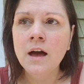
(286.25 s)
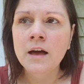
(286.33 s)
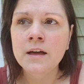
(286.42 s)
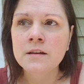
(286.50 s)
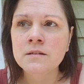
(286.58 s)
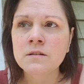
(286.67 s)

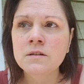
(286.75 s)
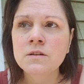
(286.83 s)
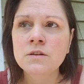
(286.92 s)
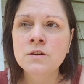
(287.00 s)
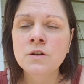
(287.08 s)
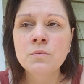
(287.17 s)
And,
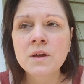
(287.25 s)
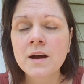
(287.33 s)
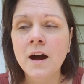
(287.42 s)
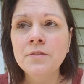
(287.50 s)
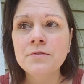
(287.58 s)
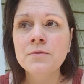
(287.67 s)
we
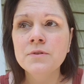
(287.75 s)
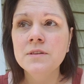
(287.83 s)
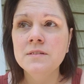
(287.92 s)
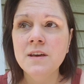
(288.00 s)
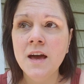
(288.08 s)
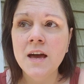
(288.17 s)
got through
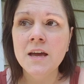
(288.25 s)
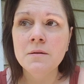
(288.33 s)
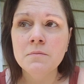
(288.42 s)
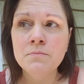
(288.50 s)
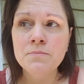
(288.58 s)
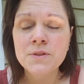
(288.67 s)
the day,
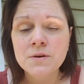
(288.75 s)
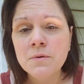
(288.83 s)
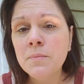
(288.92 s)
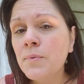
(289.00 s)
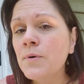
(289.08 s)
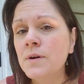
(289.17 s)
but there
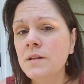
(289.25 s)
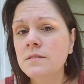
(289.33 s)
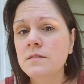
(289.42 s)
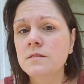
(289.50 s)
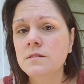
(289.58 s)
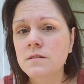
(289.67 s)
were
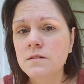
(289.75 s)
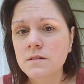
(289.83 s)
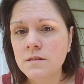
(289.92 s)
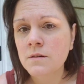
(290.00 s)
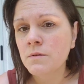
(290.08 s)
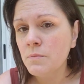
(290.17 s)
points
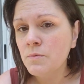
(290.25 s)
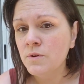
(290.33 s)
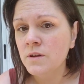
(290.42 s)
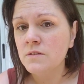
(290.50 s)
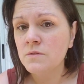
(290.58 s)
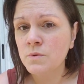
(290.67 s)

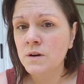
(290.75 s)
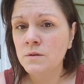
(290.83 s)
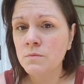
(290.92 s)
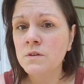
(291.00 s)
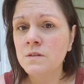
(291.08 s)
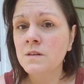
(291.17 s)
where
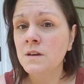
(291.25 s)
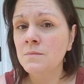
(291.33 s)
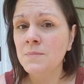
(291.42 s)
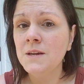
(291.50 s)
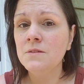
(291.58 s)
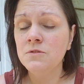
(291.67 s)
it was going to
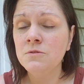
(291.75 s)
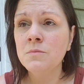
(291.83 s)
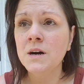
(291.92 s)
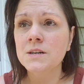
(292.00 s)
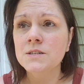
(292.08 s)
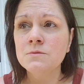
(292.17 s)
be too
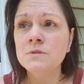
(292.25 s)
much.